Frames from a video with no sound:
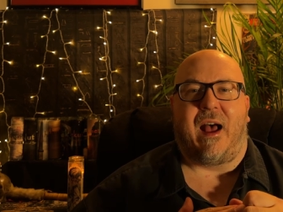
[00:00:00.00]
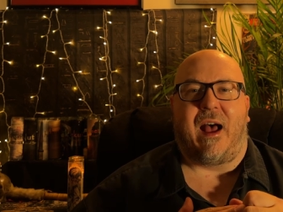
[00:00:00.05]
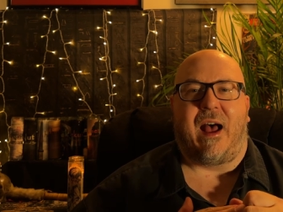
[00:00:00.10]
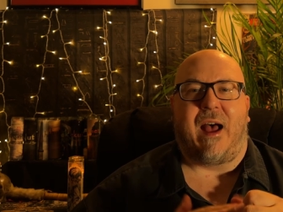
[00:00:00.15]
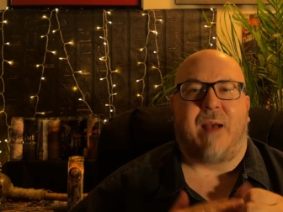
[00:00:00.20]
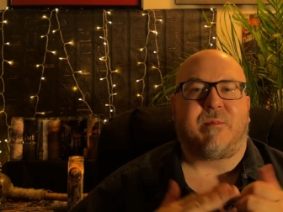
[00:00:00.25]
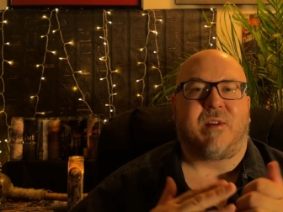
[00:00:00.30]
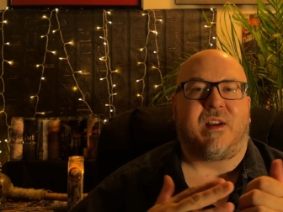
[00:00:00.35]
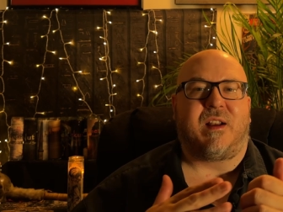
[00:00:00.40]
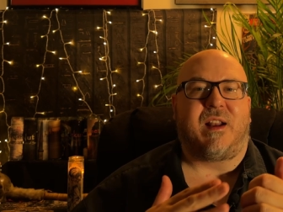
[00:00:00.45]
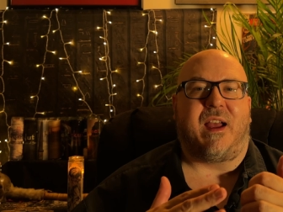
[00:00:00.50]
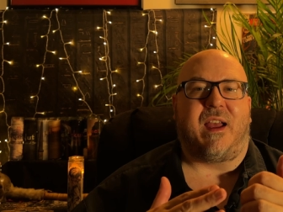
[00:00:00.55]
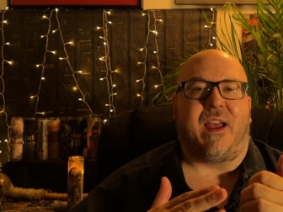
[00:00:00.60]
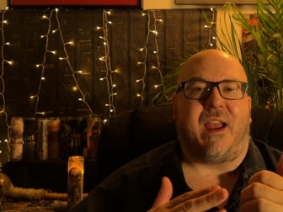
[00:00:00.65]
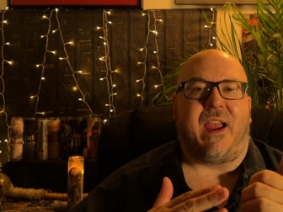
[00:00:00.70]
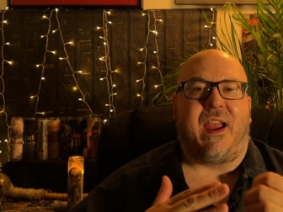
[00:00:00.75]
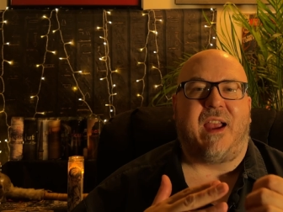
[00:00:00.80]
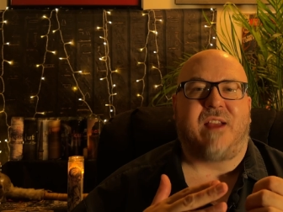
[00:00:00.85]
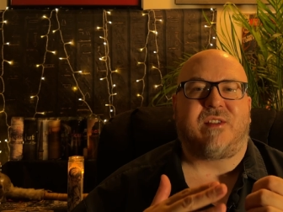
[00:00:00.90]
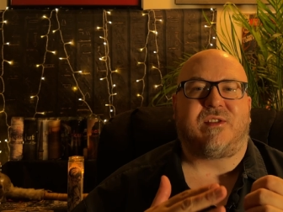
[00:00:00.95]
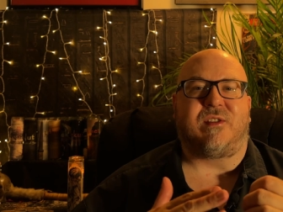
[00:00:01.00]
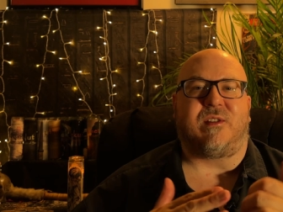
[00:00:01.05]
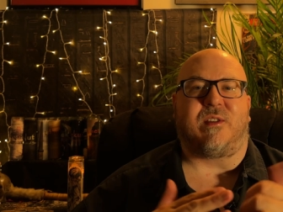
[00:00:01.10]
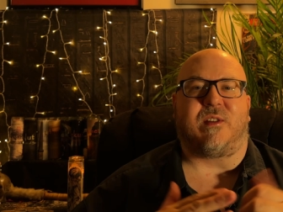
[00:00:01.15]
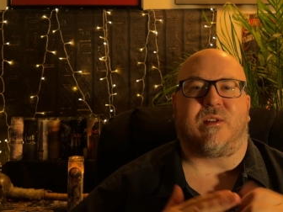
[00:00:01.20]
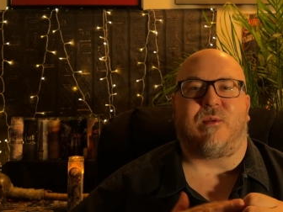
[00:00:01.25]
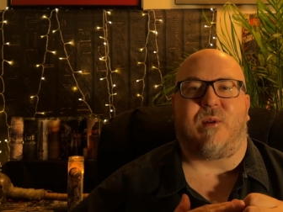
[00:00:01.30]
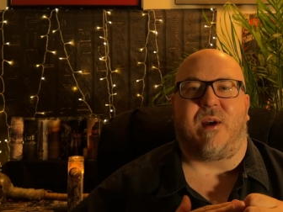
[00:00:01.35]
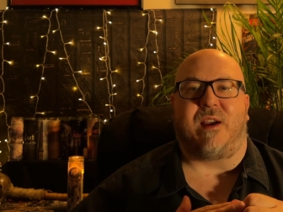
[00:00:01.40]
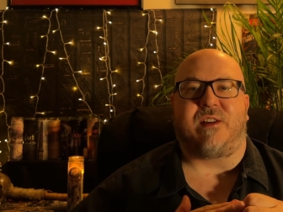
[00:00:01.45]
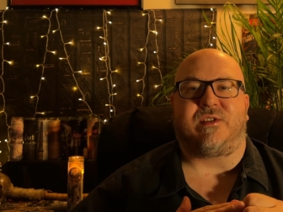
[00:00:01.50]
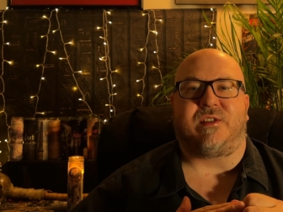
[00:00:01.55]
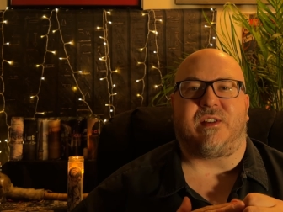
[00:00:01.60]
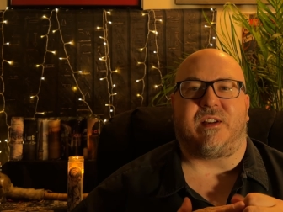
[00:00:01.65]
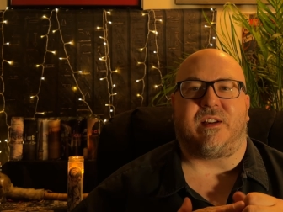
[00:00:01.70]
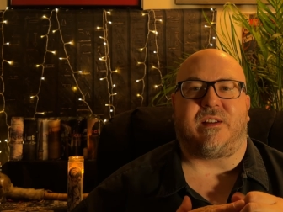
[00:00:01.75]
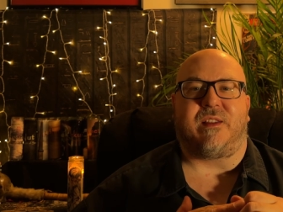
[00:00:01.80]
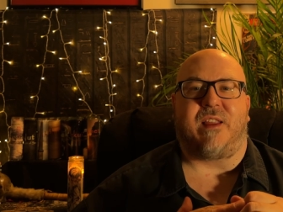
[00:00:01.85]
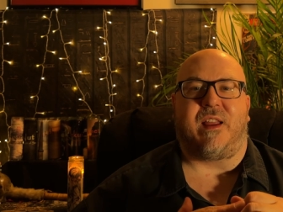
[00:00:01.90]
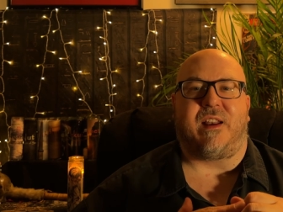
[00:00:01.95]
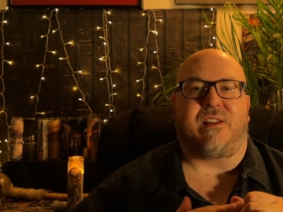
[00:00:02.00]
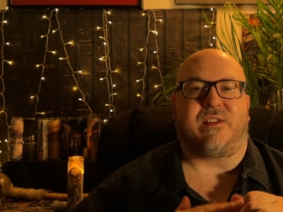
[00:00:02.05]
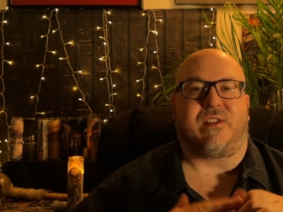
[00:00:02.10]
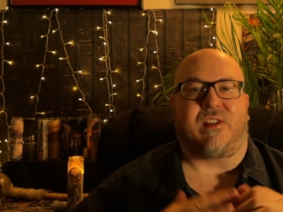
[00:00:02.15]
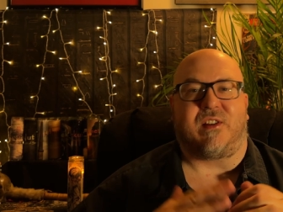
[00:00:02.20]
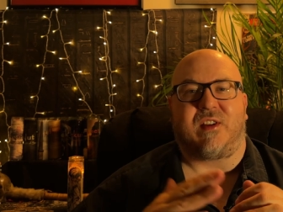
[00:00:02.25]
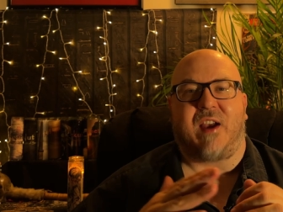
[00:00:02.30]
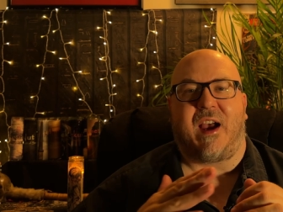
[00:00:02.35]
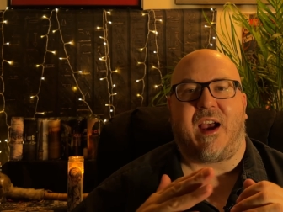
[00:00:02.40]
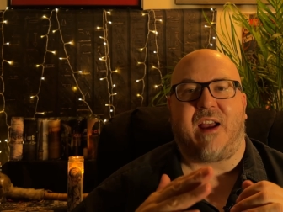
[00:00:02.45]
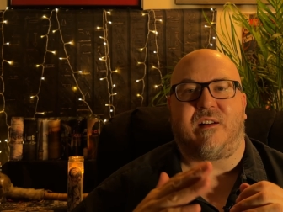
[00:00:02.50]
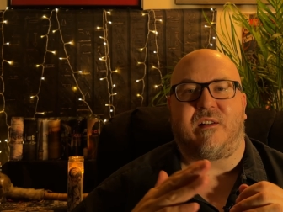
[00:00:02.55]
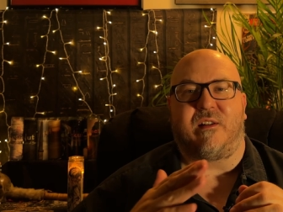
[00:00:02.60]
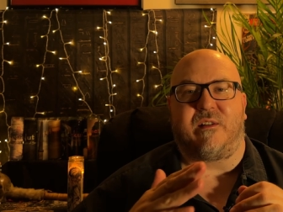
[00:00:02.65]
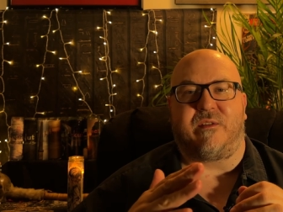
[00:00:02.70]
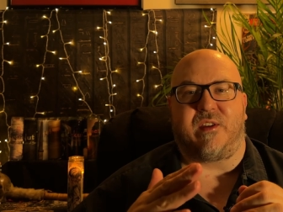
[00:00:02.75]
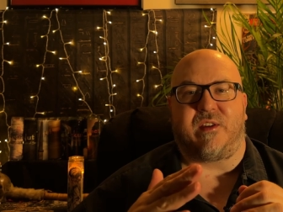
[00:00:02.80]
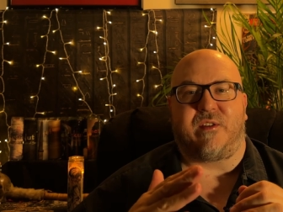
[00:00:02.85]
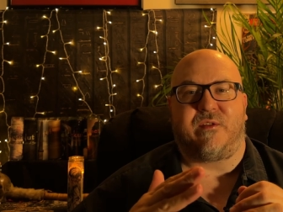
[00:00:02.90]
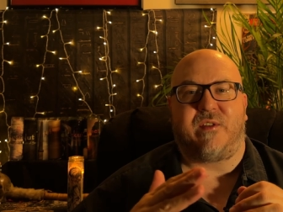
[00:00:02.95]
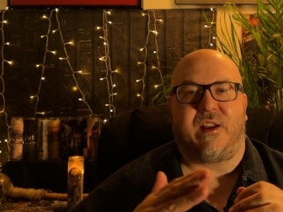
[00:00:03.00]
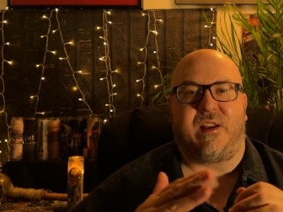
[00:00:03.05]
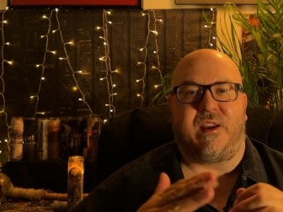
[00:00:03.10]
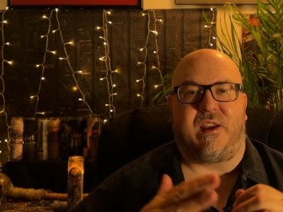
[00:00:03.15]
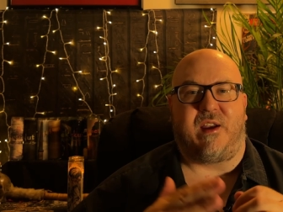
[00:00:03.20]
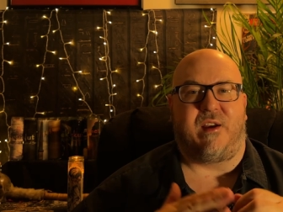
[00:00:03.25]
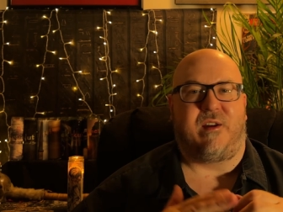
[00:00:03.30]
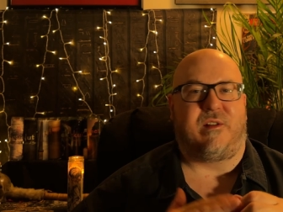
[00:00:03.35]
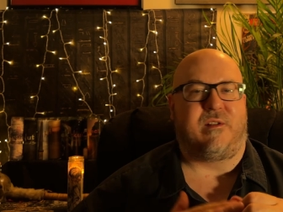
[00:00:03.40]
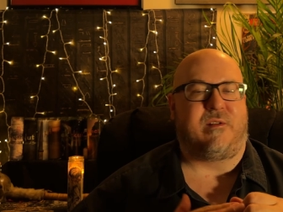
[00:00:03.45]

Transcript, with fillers: I'm going to answer the question that is the title of this video.